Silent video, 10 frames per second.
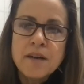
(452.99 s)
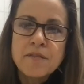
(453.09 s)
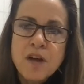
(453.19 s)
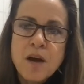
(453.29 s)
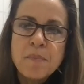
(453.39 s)
of
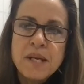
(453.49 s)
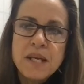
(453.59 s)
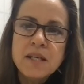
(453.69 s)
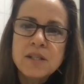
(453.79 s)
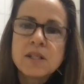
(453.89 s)

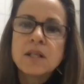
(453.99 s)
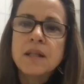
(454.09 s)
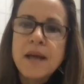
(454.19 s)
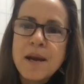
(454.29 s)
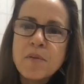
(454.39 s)
companies
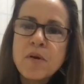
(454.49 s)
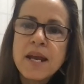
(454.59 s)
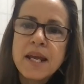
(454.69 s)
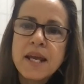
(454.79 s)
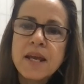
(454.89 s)

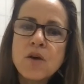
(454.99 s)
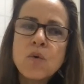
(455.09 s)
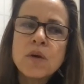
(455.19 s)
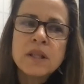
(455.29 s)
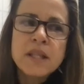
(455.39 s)
collaborating,
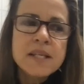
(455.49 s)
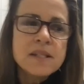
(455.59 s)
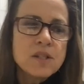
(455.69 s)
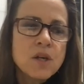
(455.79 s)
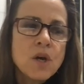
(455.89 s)
or at
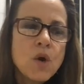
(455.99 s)
least